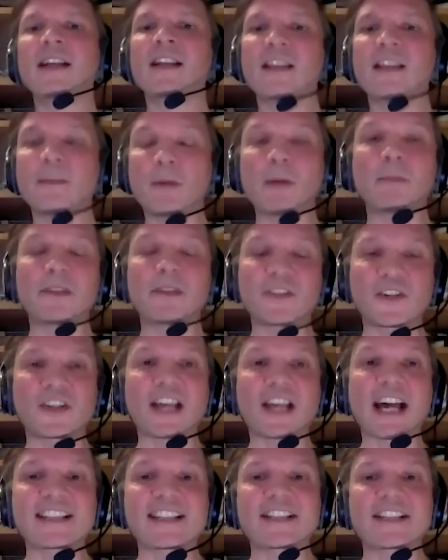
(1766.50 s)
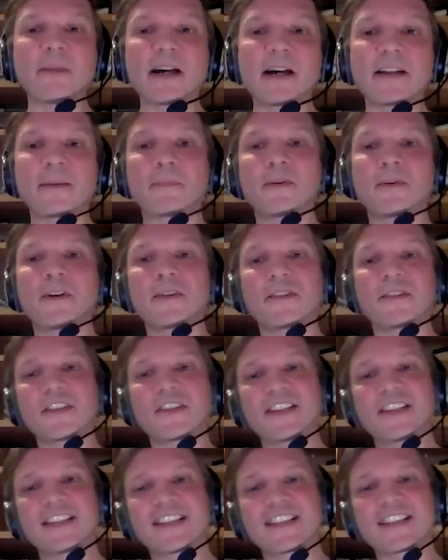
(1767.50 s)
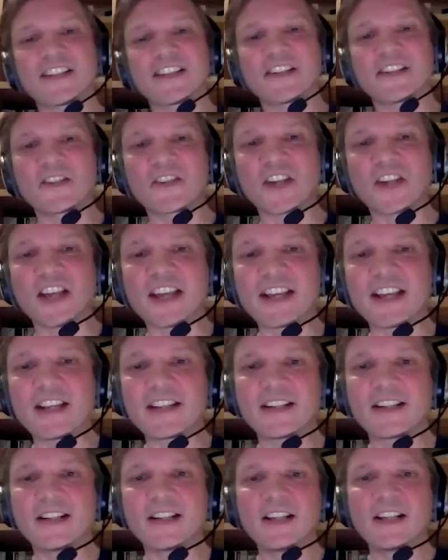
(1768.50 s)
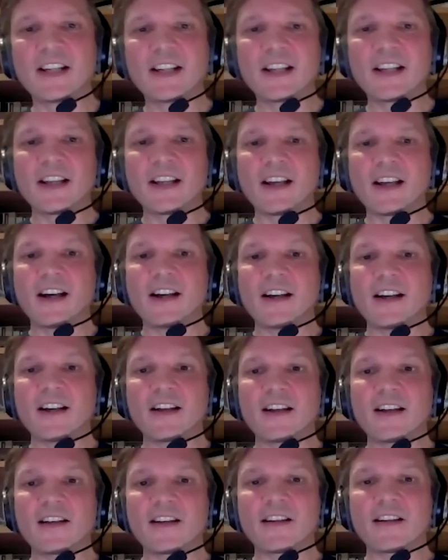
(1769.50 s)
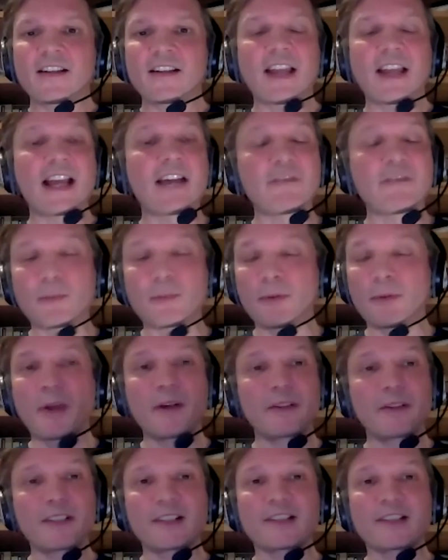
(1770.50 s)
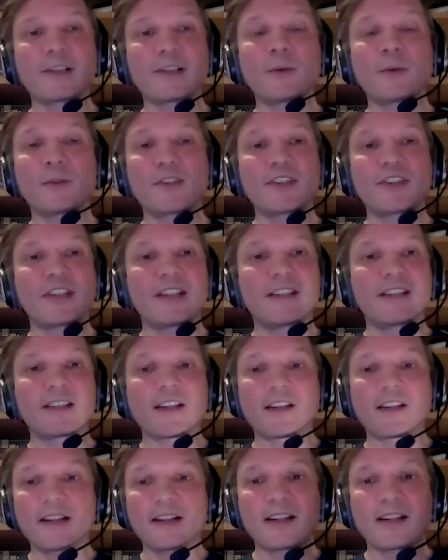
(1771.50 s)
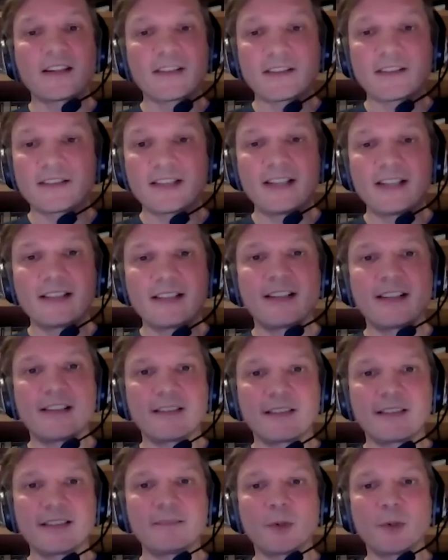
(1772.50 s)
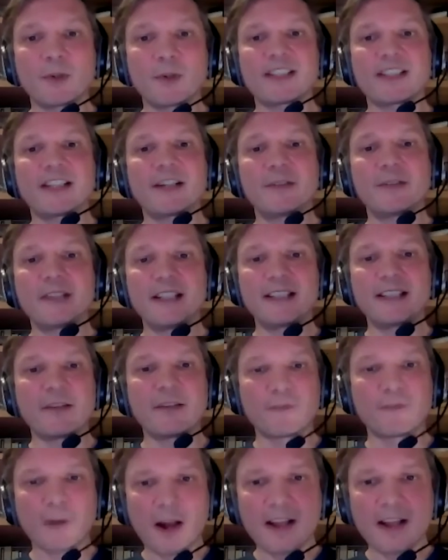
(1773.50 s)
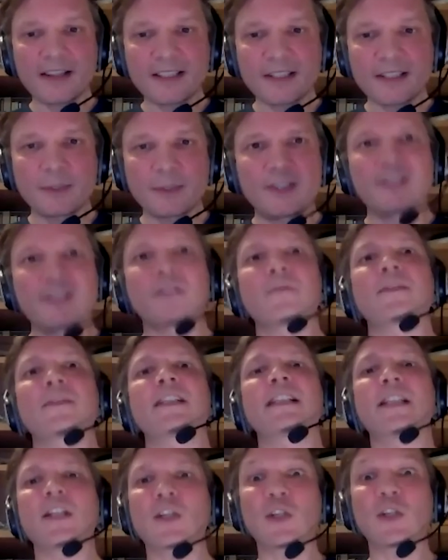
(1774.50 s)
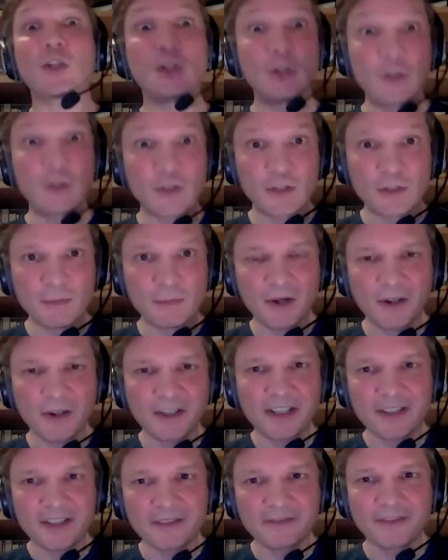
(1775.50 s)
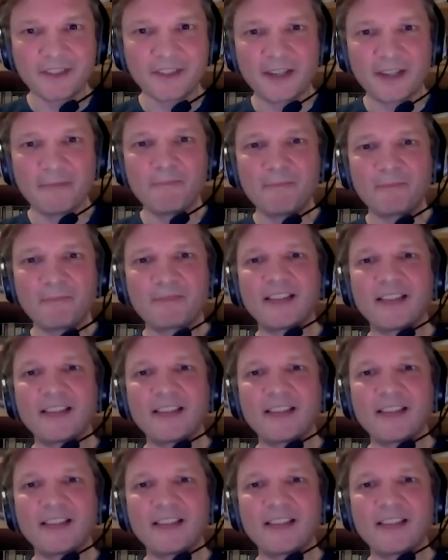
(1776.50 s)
the publisher Casterman approaches Hergé, and they have a proposal to launch the entire Tintin book series in France, which is obviously a huge new market for him.